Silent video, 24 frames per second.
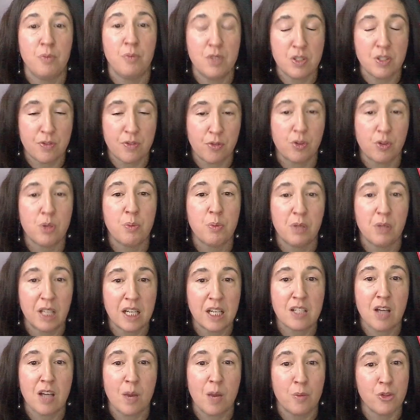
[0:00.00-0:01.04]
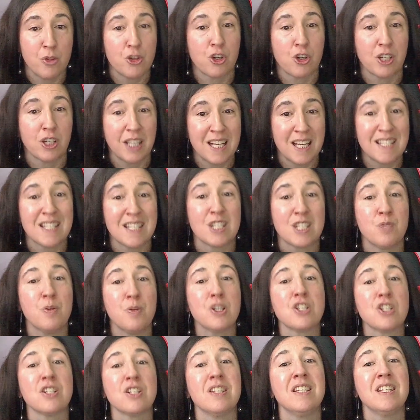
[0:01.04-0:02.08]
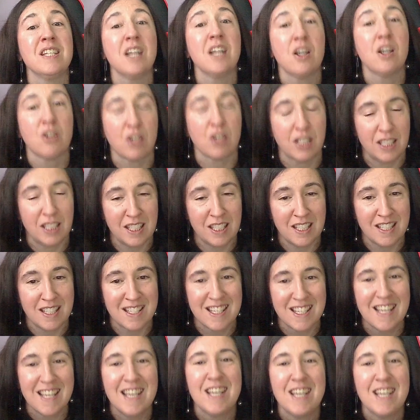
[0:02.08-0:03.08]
this free play time with your kids, especially the younger kids.